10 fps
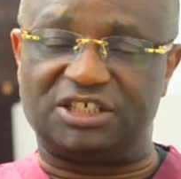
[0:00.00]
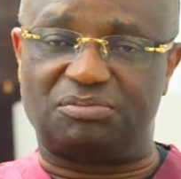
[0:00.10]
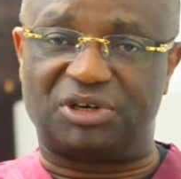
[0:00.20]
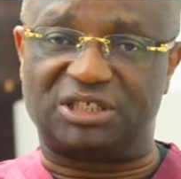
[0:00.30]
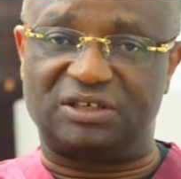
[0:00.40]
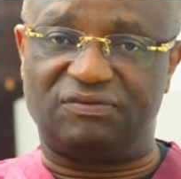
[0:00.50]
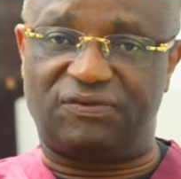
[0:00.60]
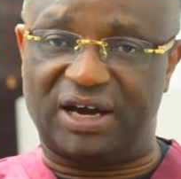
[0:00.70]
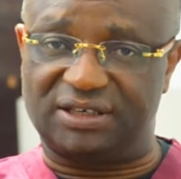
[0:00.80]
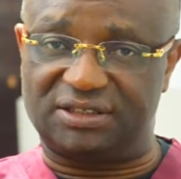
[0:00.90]
is breathing
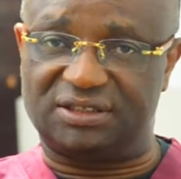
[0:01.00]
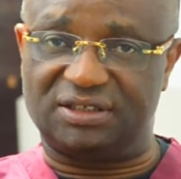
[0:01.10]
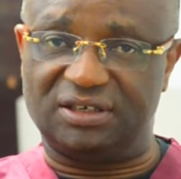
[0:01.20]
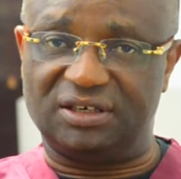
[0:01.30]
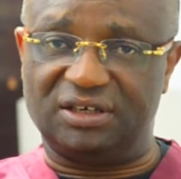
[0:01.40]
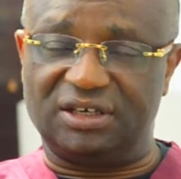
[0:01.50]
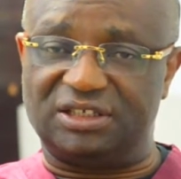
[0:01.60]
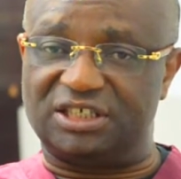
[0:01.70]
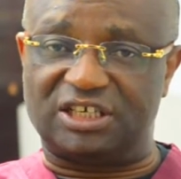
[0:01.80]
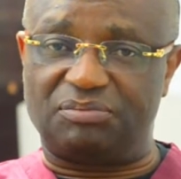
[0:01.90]
fast,
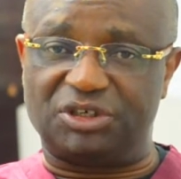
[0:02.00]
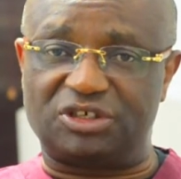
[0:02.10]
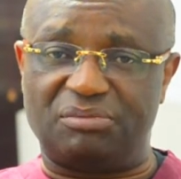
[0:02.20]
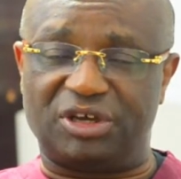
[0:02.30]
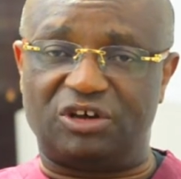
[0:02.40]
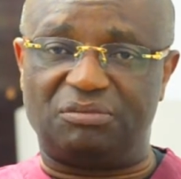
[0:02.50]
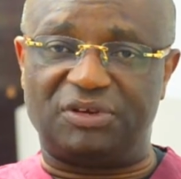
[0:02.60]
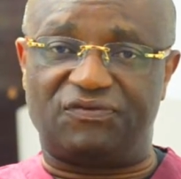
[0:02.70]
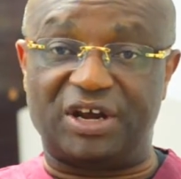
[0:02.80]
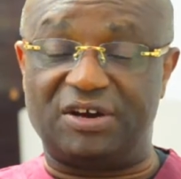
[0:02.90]
the temperature may not
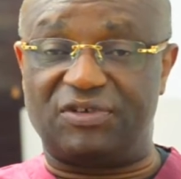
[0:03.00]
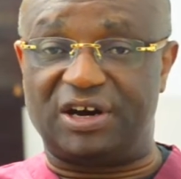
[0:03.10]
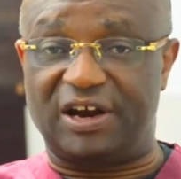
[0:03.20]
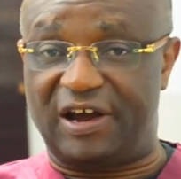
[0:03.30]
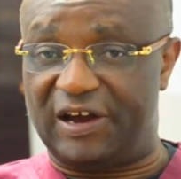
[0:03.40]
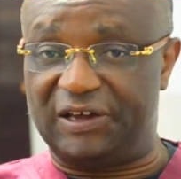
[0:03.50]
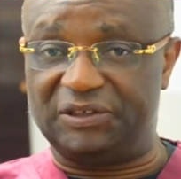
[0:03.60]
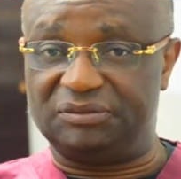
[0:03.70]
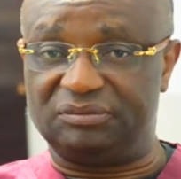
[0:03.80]
be very, very high,